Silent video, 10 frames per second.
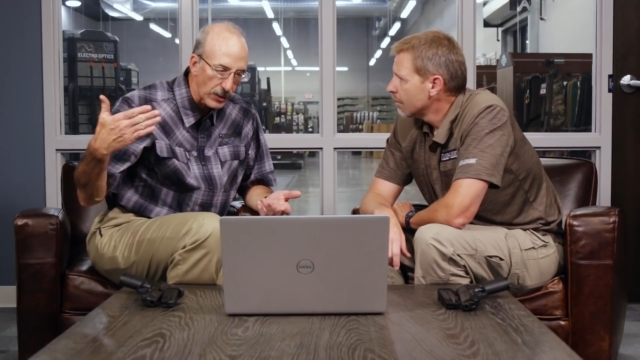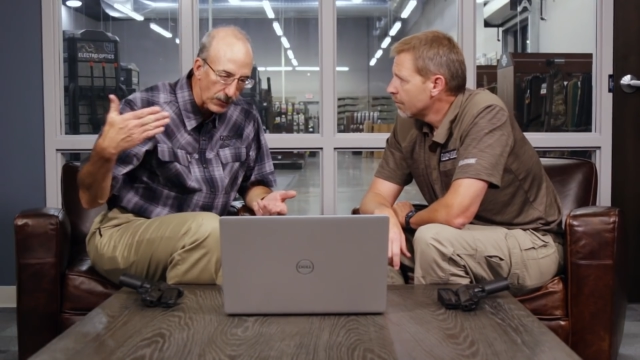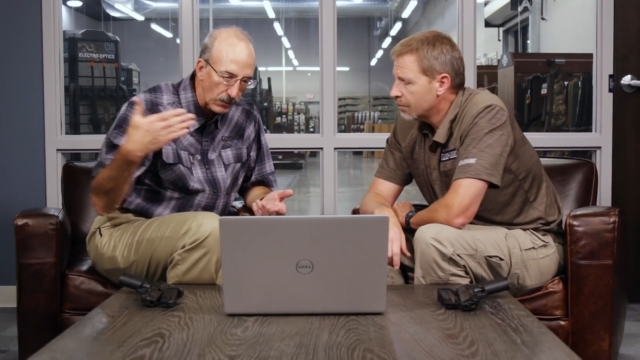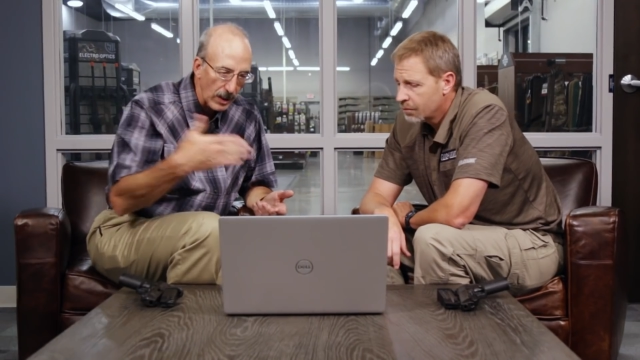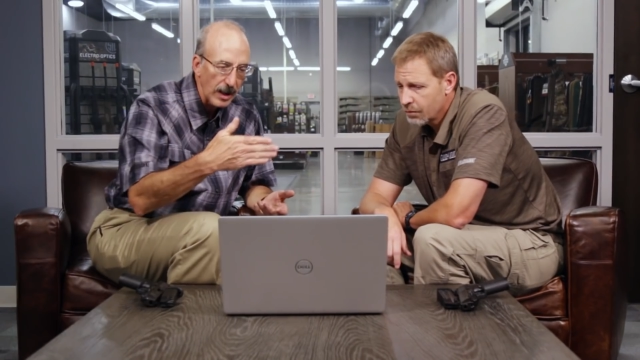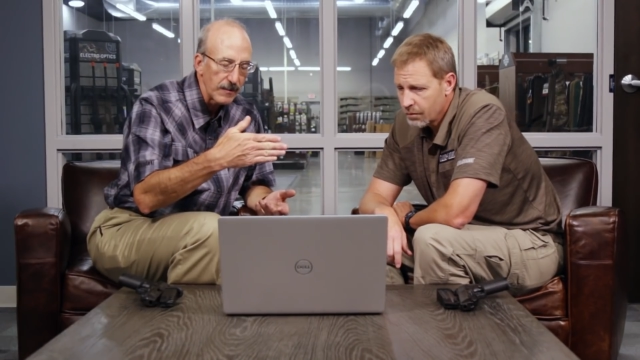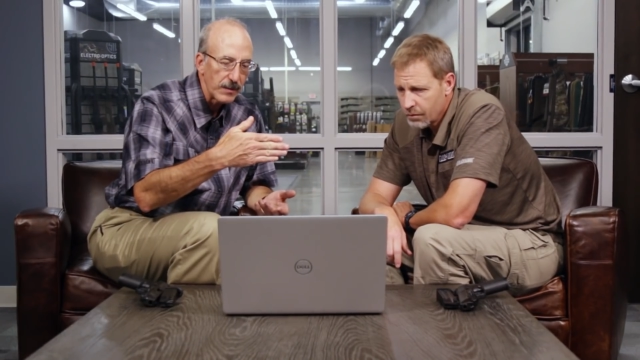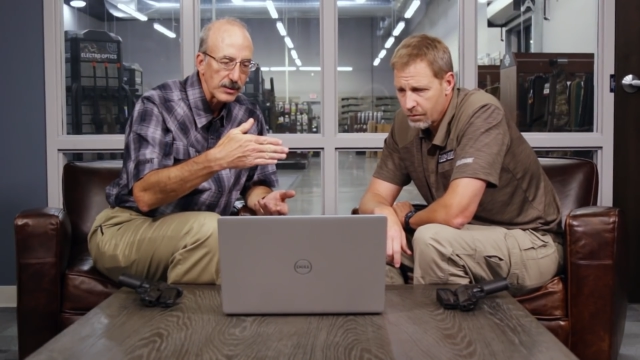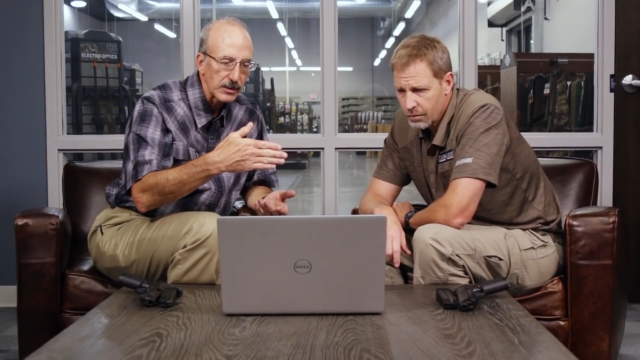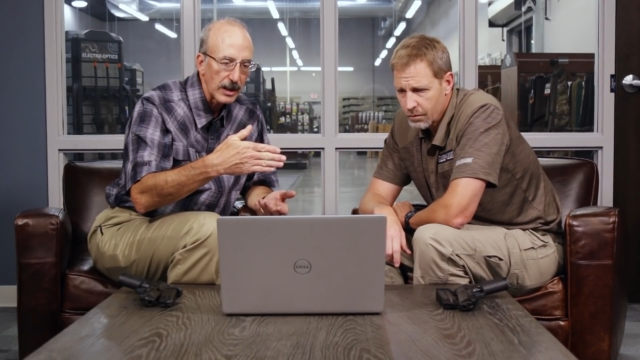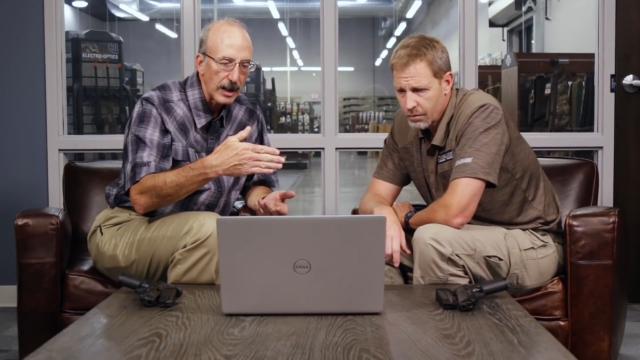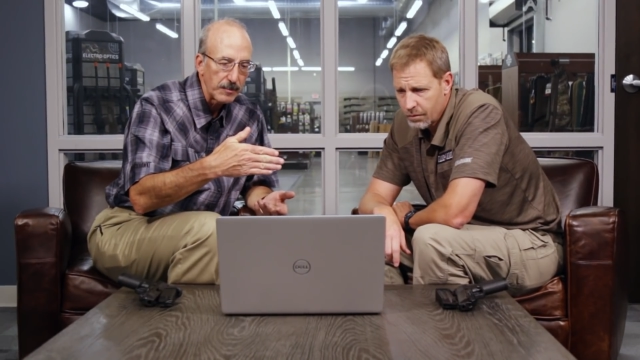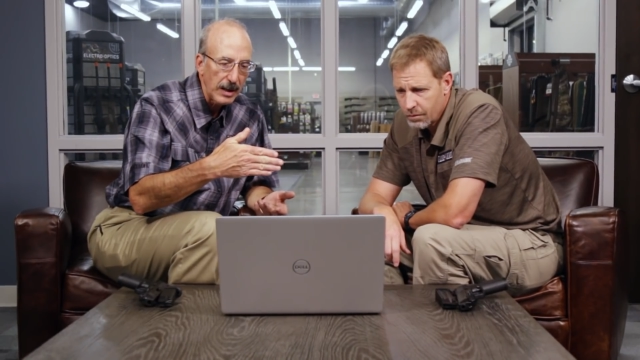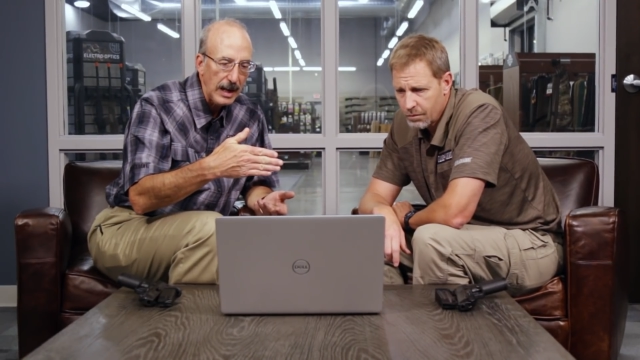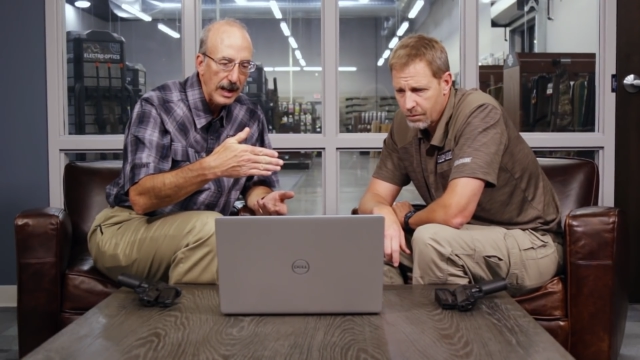Speaker 1: to drive the
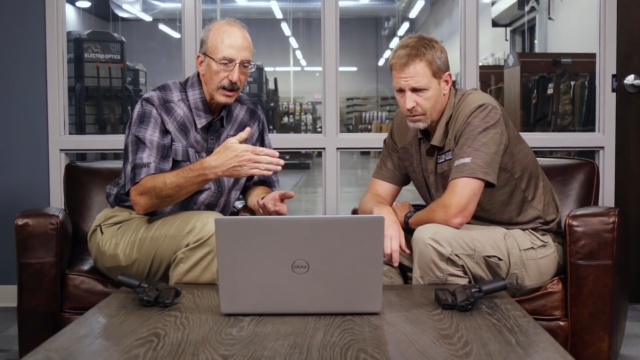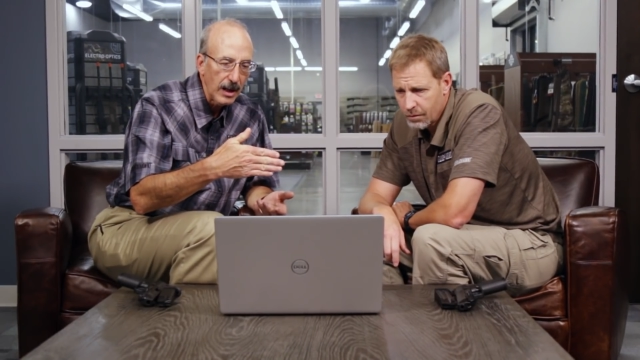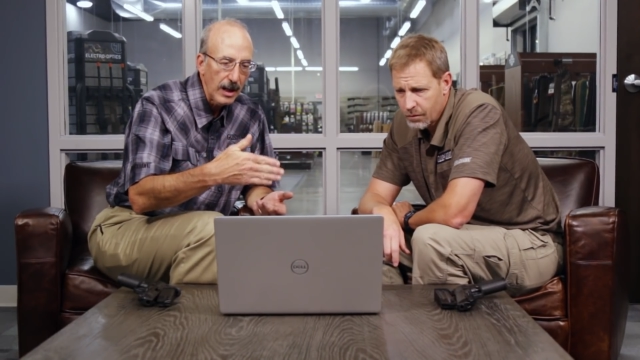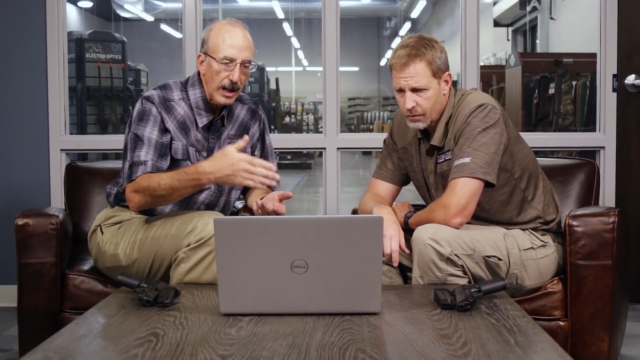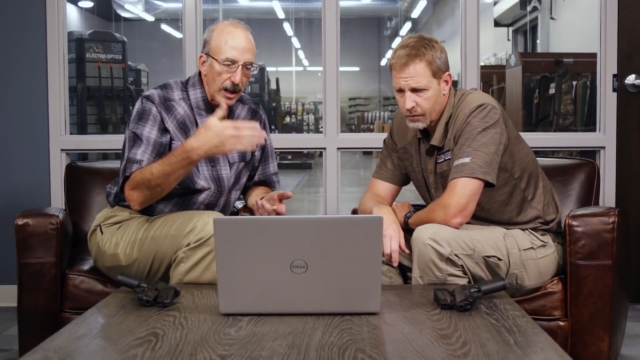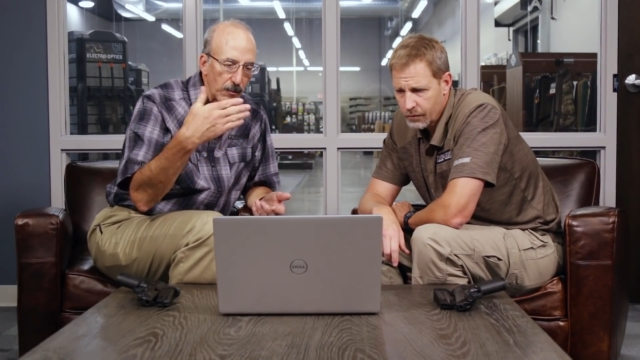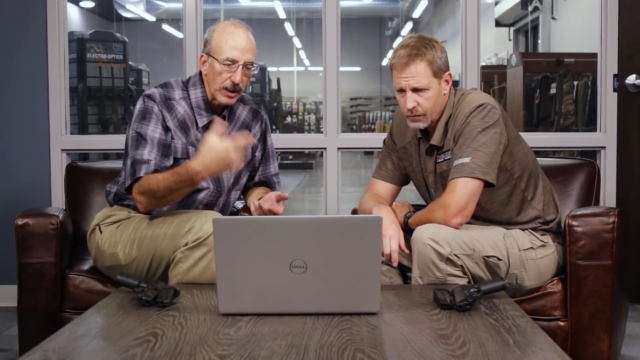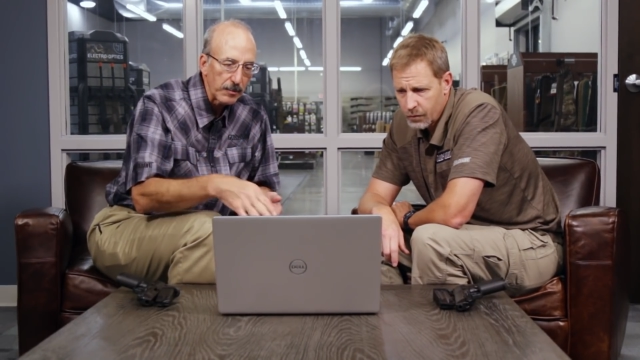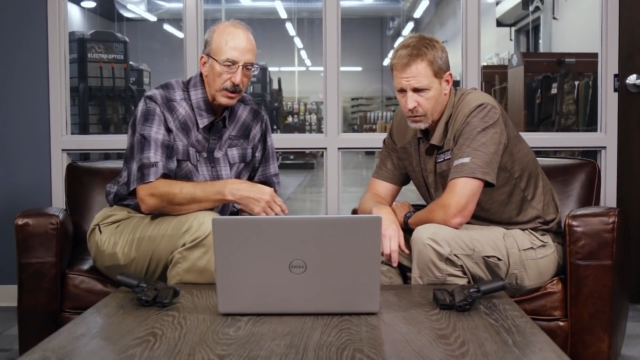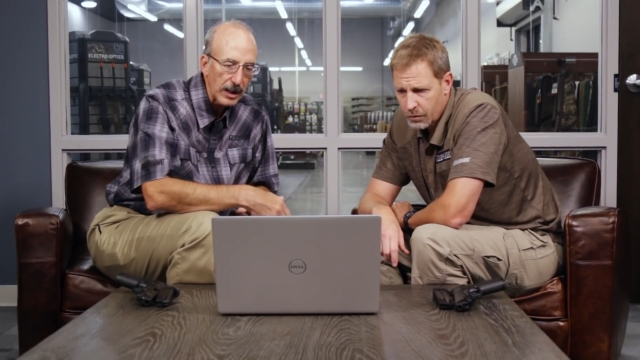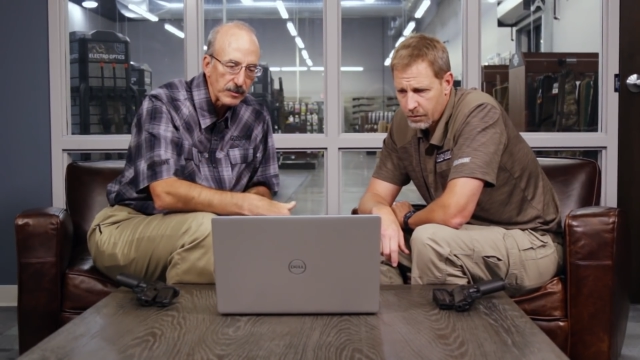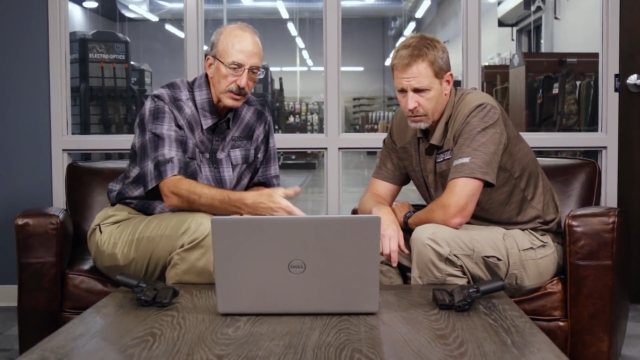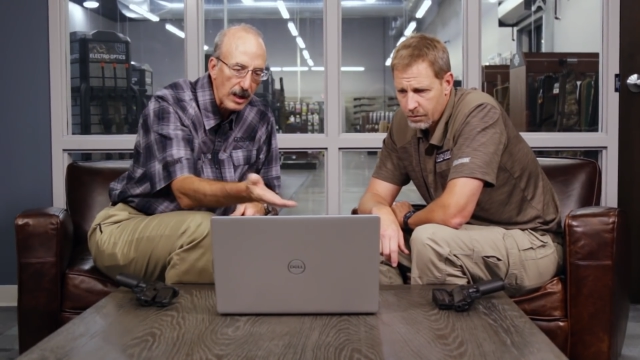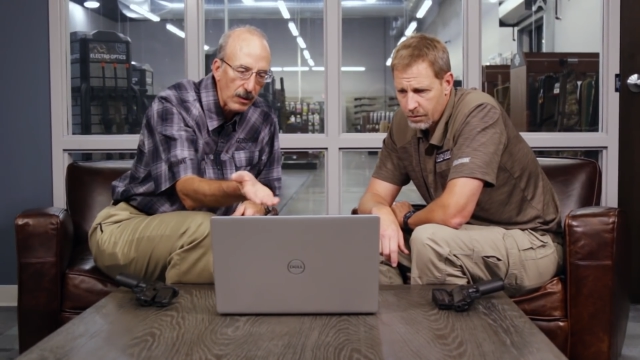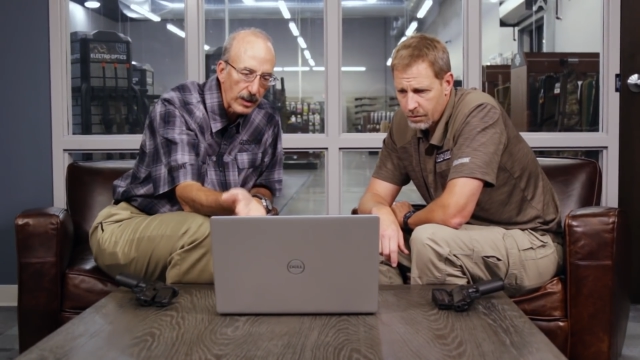slide back. And when it
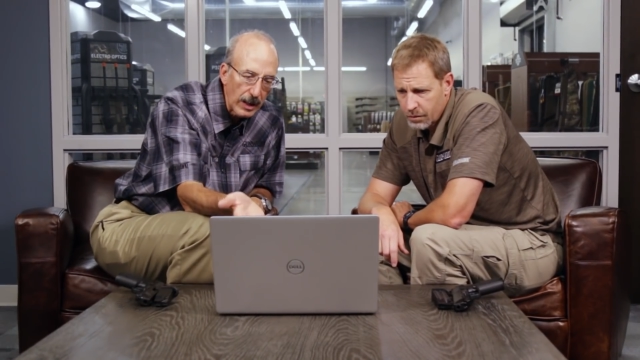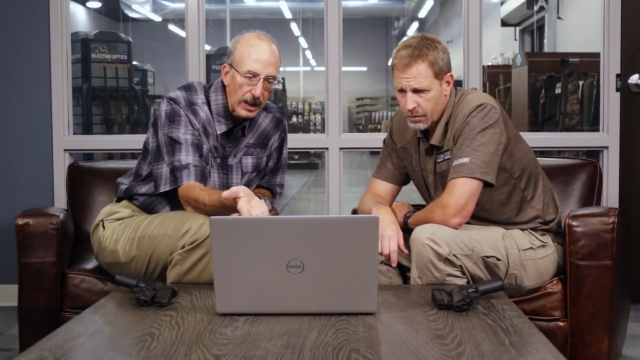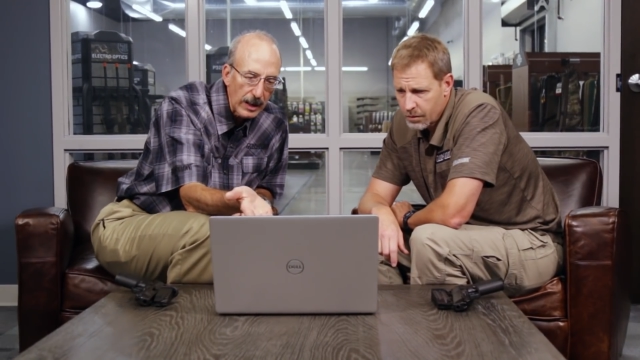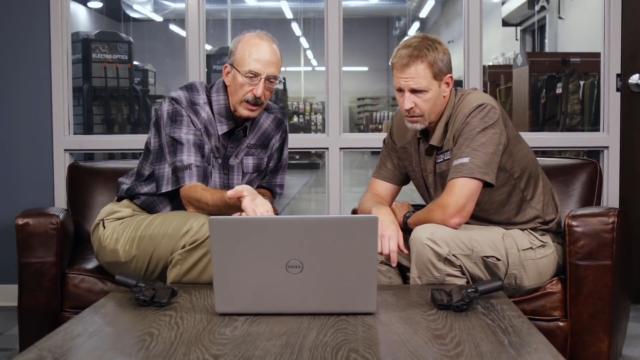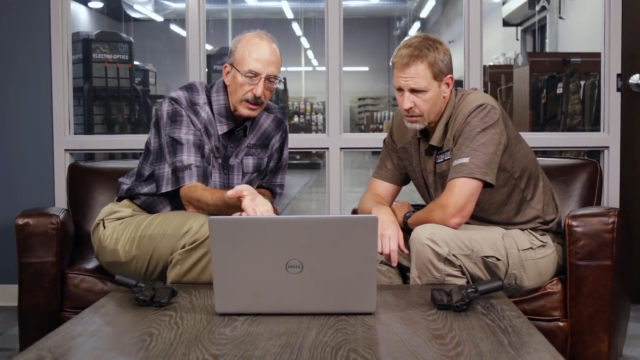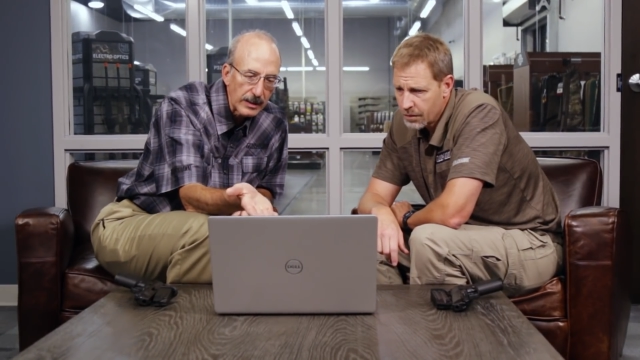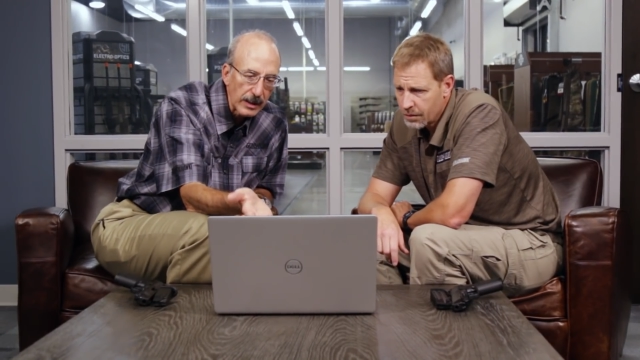bottoms out, it